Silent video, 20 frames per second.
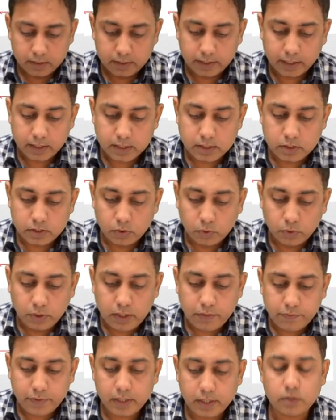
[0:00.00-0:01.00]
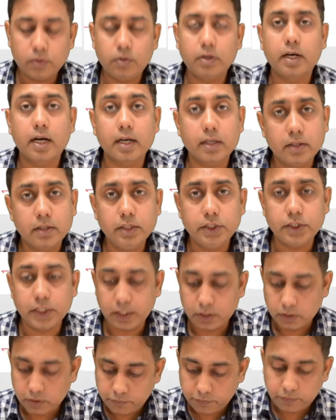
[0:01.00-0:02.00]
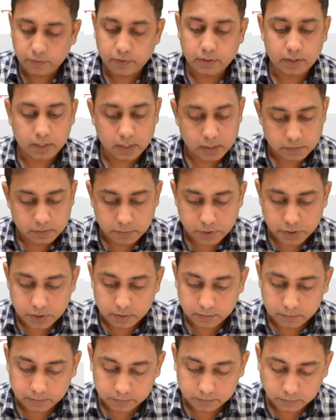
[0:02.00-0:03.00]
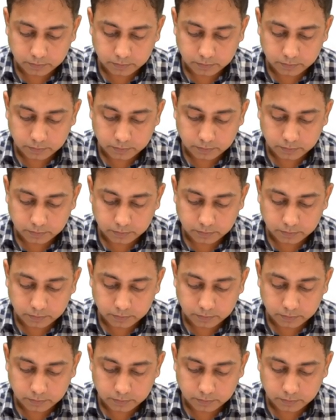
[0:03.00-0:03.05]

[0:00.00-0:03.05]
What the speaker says: That is the only way to cut the chain of transmission.